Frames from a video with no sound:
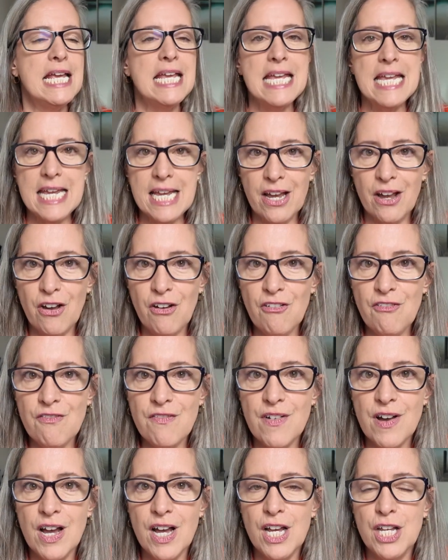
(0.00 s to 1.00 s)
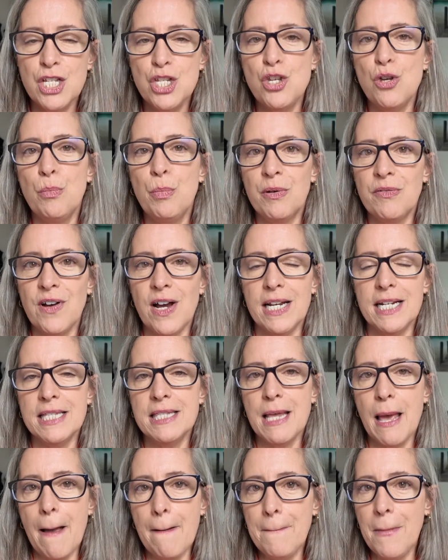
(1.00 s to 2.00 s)
if you
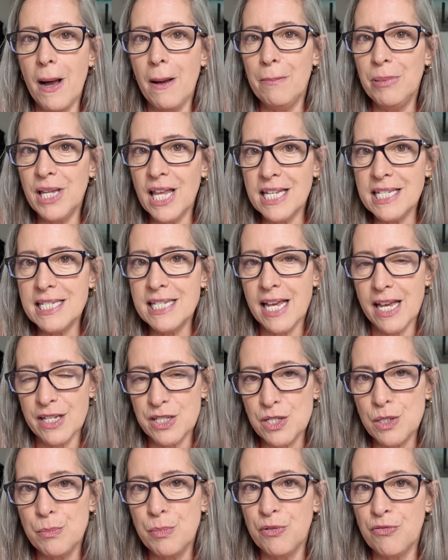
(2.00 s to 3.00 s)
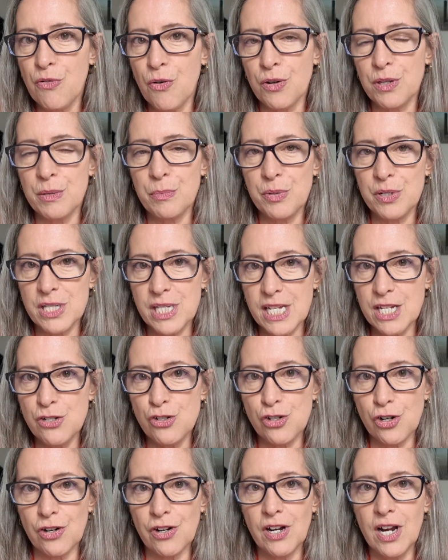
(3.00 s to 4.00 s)
provided them a blood test before the
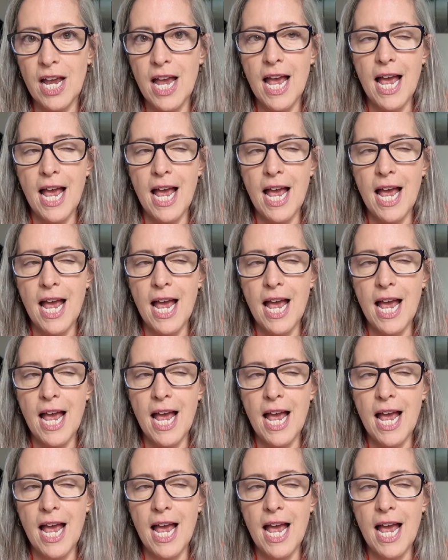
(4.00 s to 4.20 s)
procedure.